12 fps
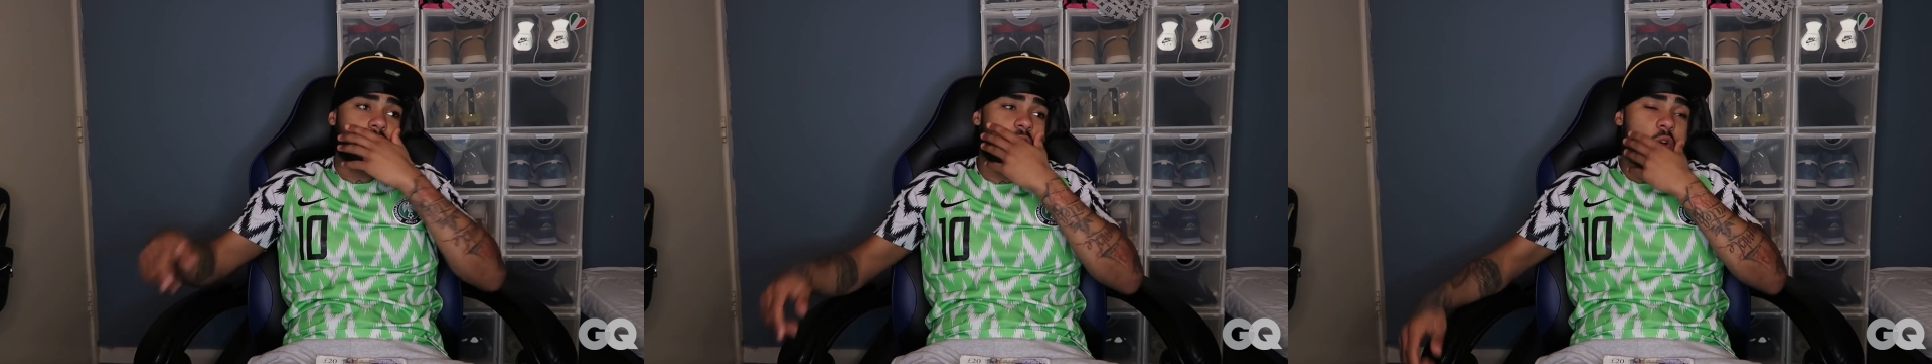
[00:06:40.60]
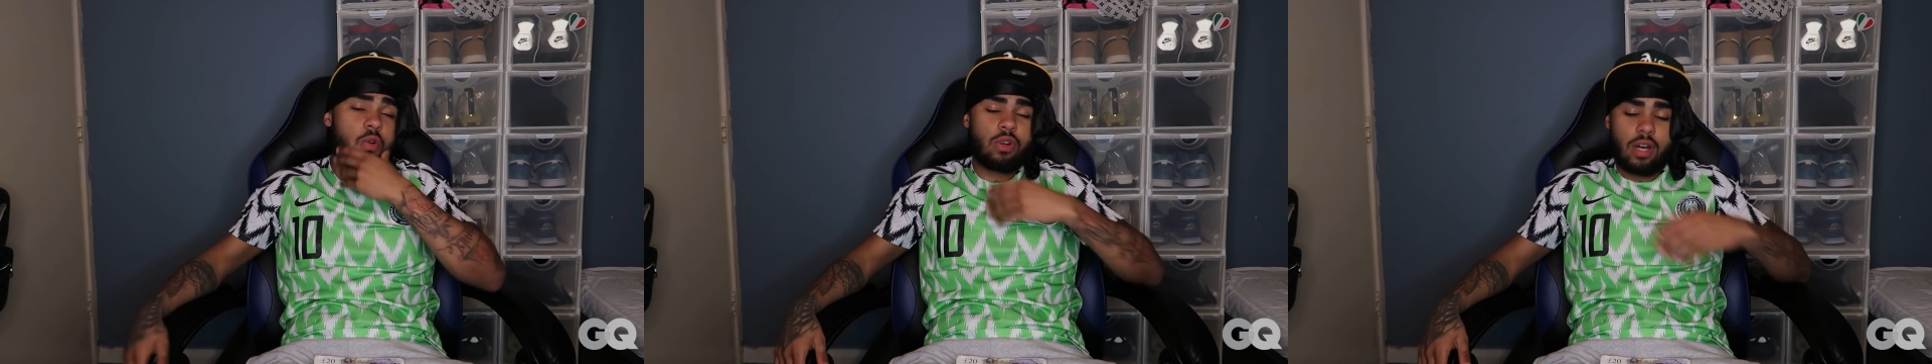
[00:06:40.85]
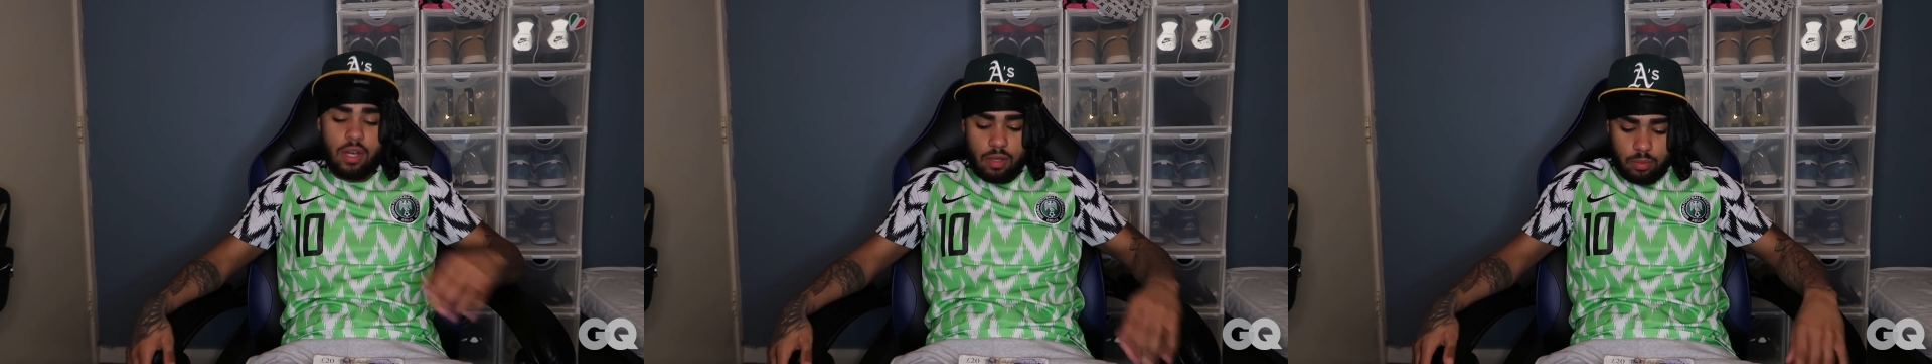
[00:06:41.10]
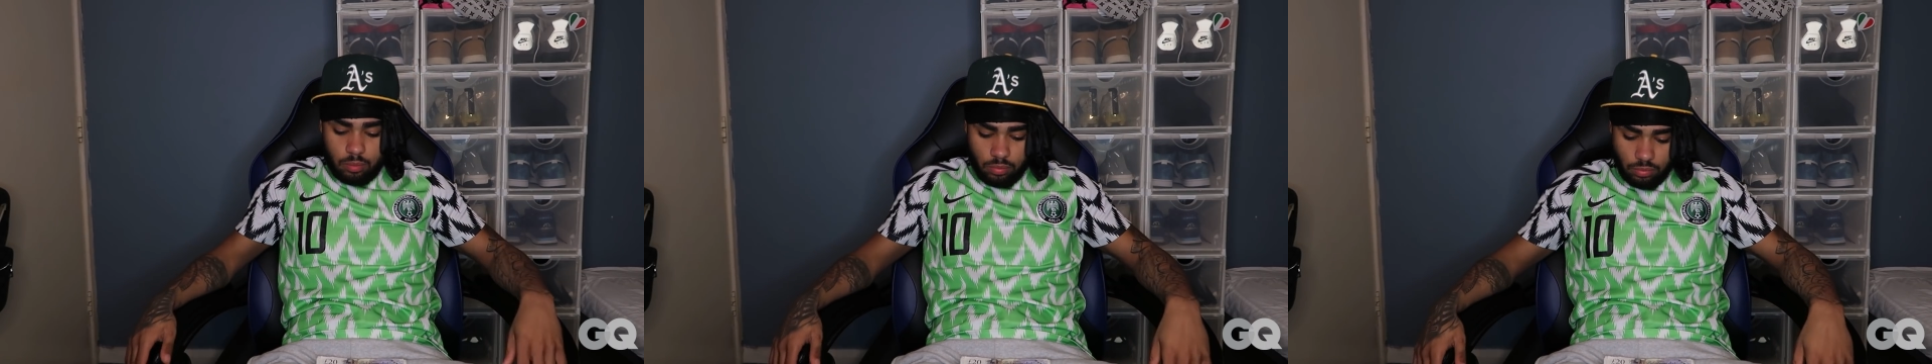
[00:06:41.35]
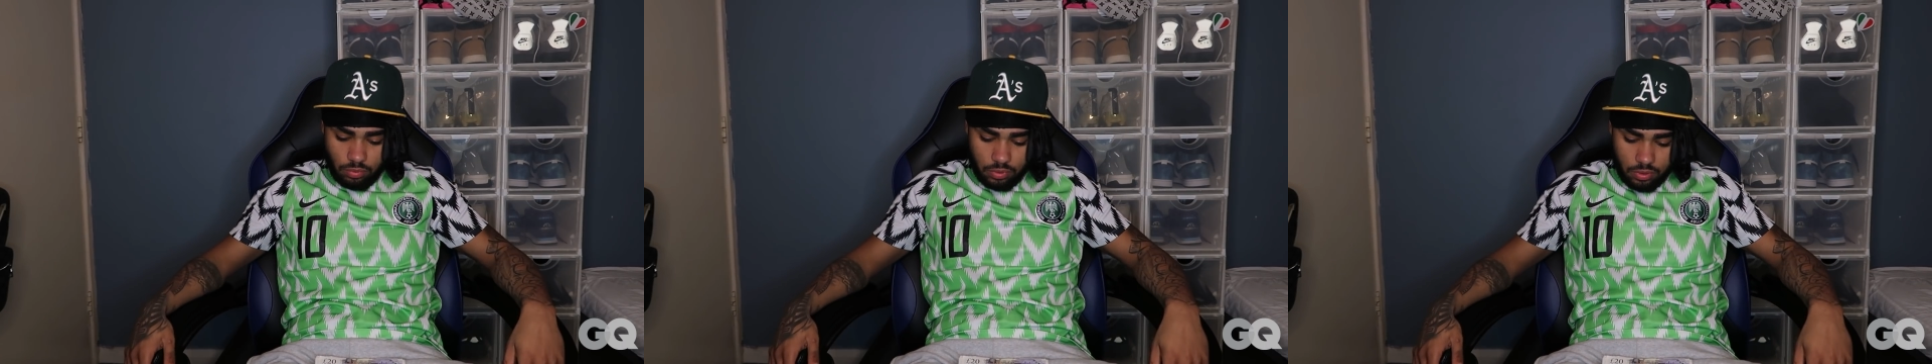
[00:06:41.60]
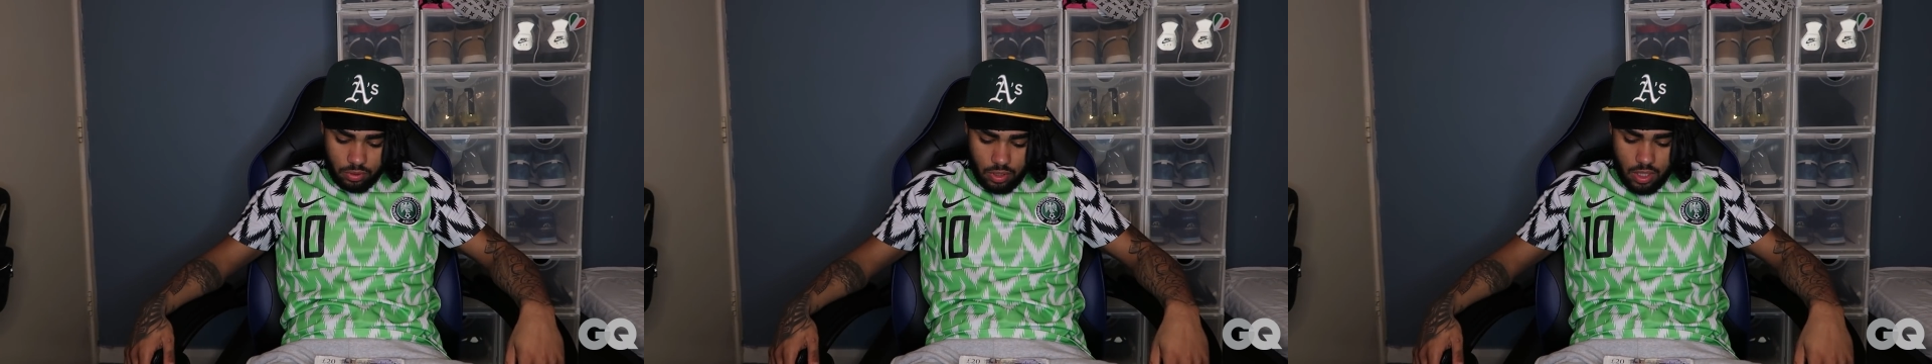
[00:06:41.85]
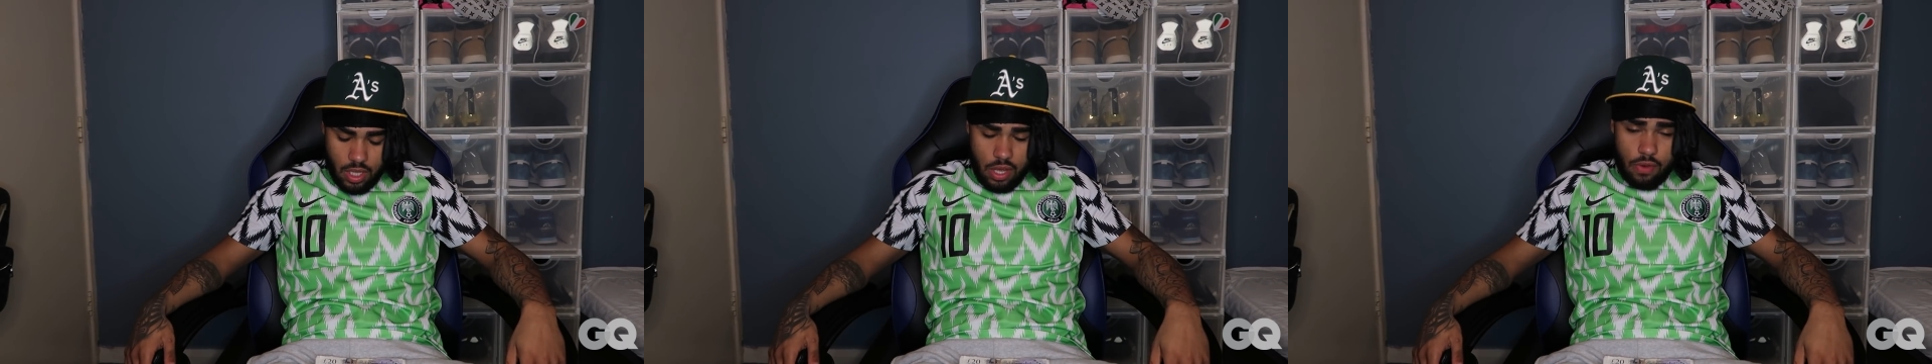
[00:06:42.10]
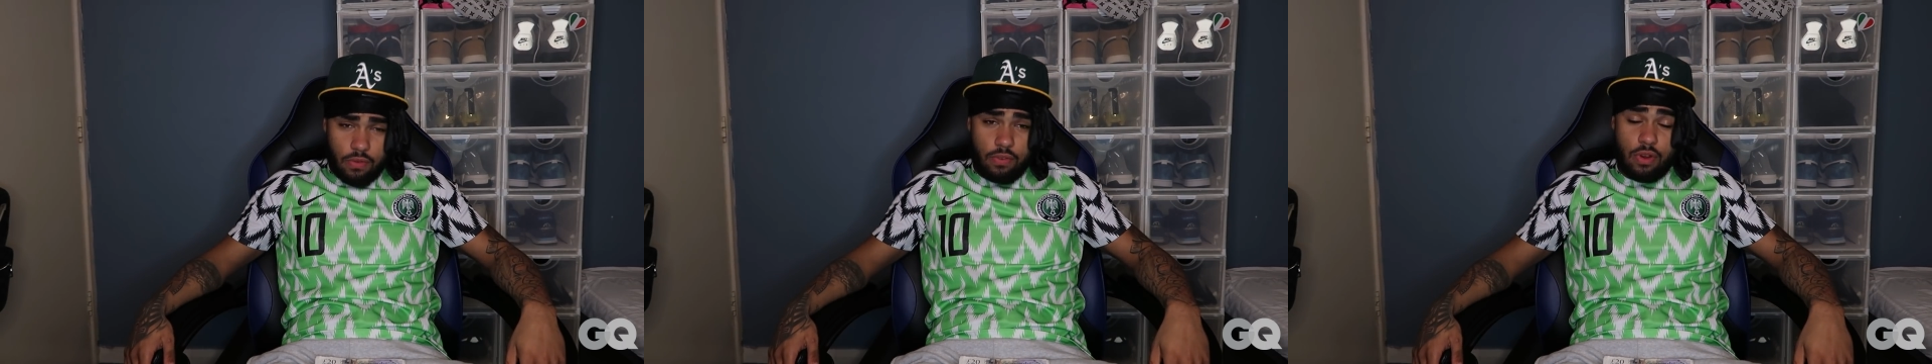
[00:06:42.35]
so
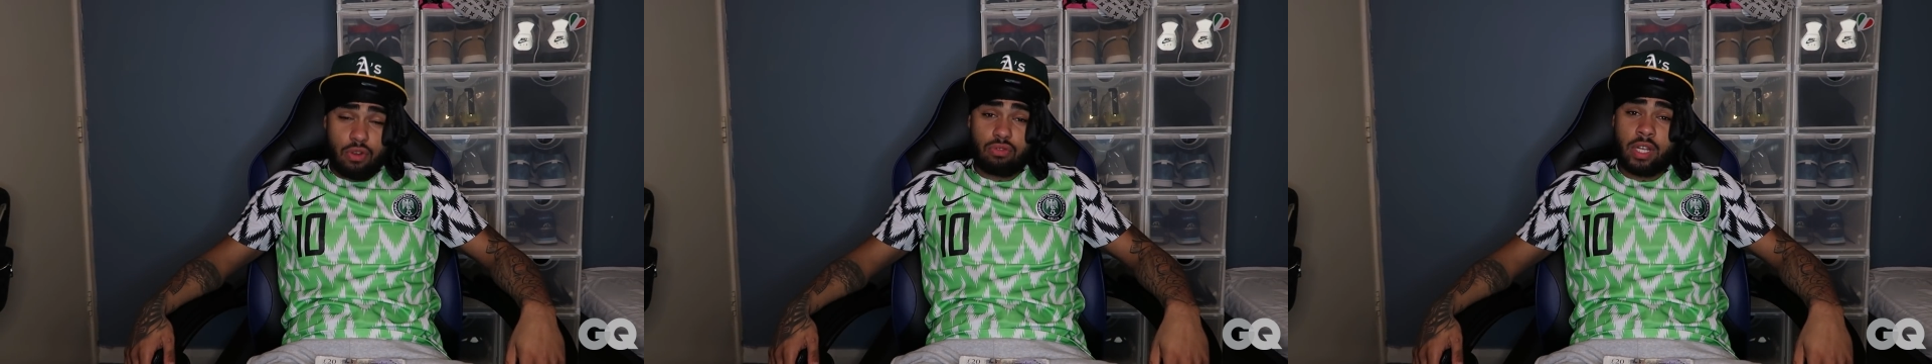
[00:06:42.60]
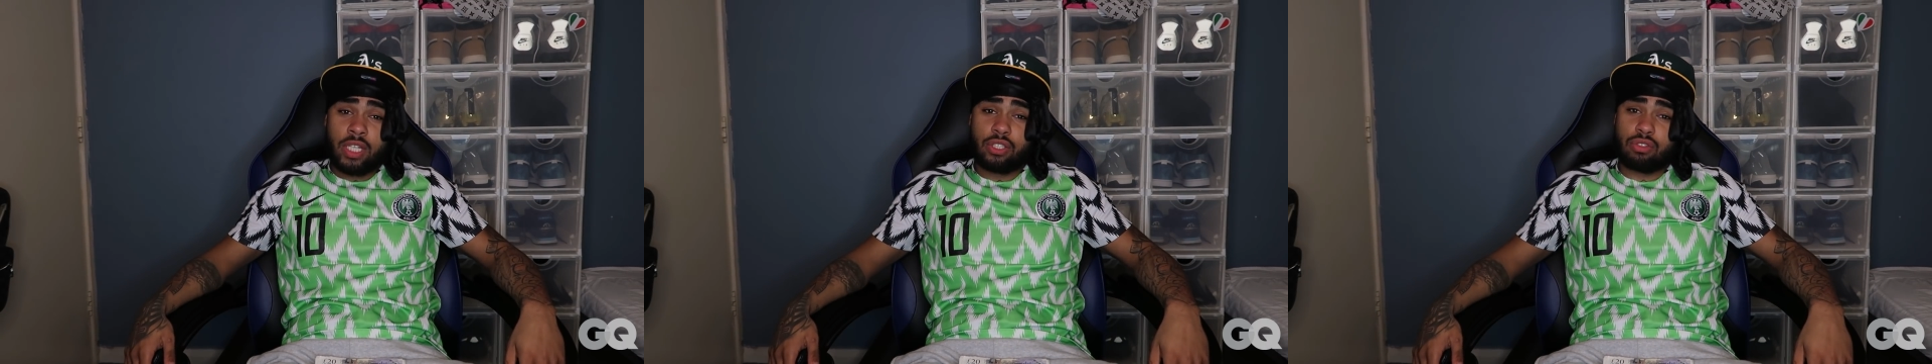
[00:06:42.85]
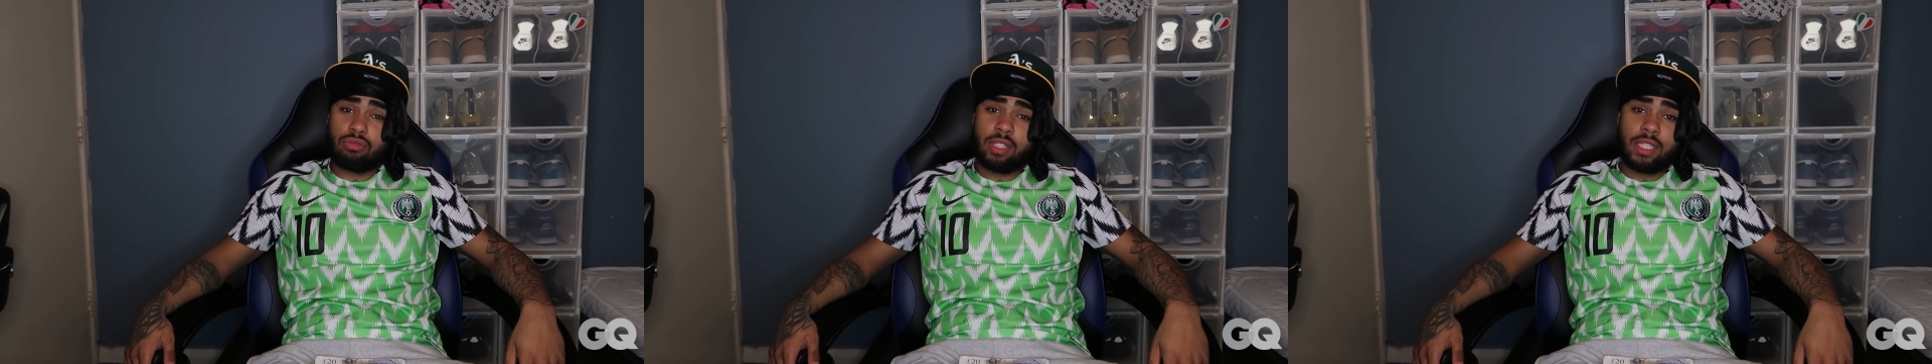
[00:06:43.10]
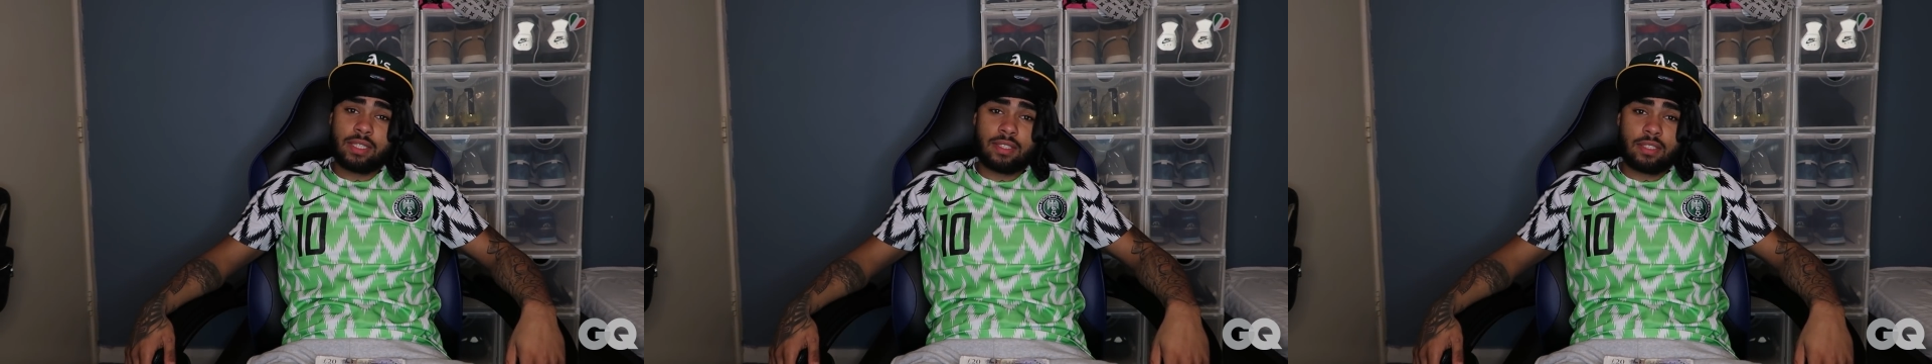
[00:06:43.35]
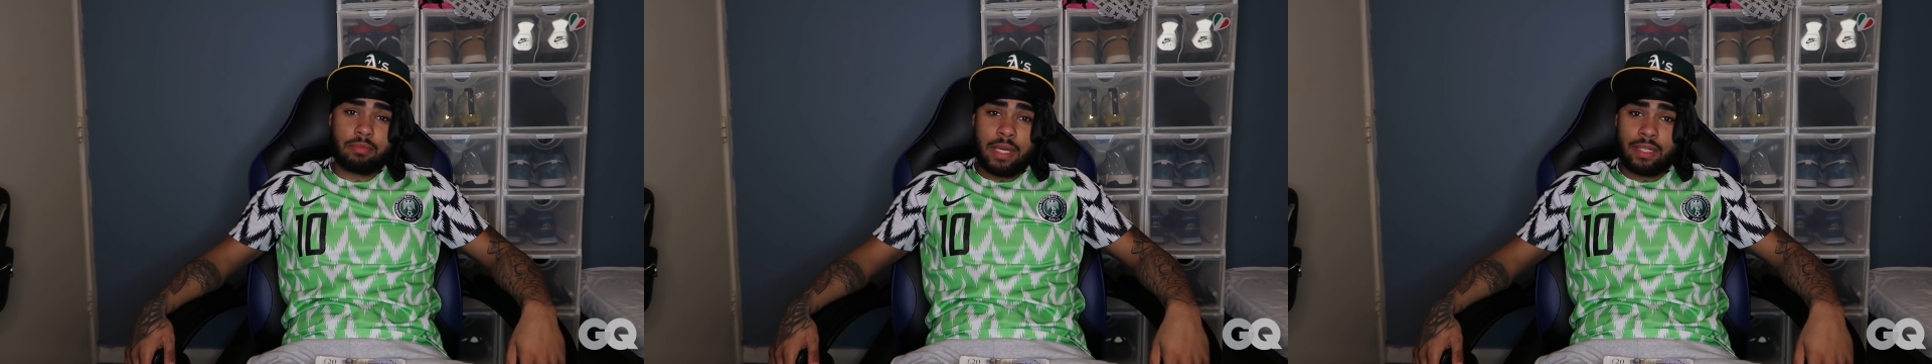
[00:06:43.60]
for a range of reasons,